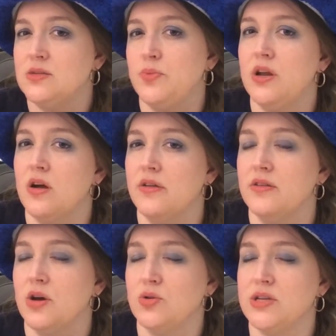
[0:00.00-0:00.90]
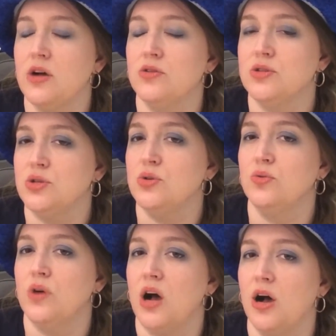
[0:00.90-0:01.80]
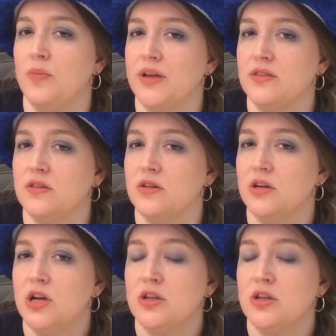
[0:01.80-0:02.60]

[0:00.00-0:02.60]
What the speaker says: depending on the hotel, to like the